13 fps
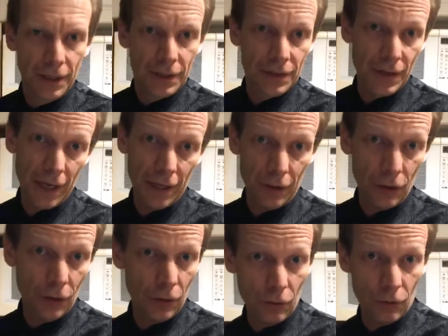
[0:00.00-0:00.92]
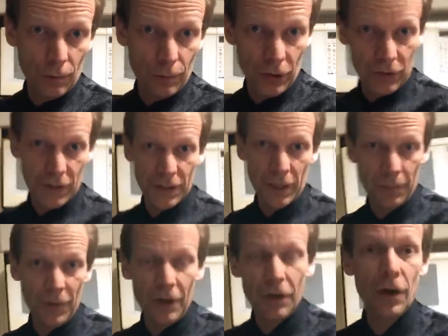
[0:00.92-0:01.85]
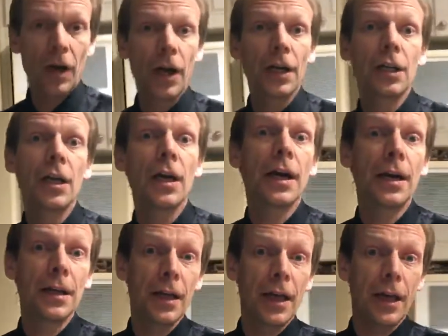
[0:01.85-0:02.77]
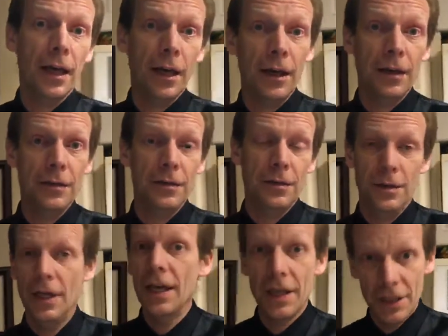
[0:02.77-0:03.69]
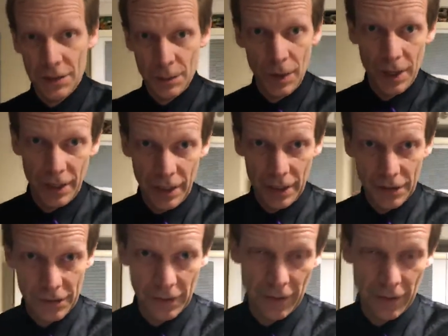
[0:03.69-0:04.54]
say hello, put this up there online, and it is what it is.